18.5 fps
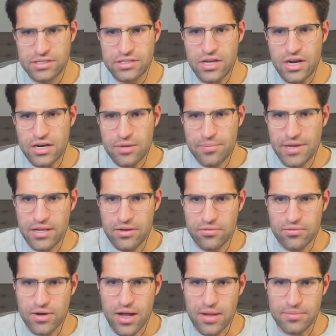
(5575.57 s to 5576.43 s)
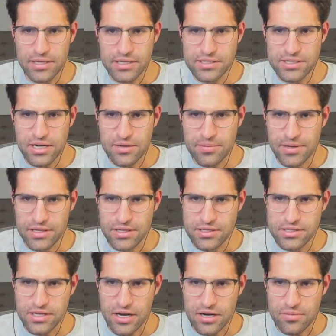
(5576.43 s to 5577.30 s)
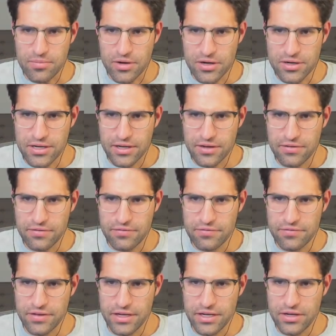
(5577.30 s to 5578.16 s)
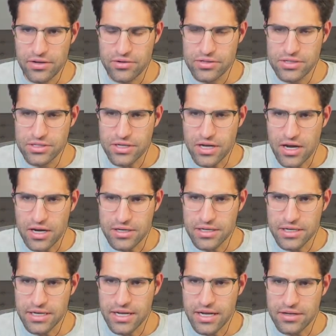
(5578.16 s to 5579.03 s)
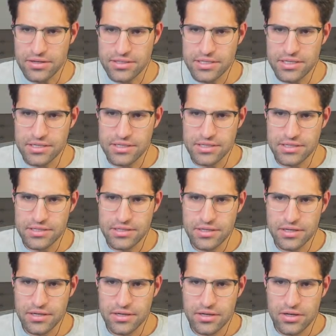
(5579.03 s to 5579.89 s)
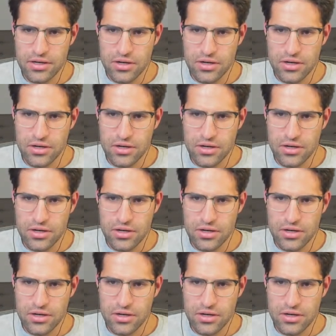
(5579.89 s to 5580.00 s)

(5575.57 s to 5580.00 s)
Let's talk about, Rob, let's talk about the stock market video stock analysis.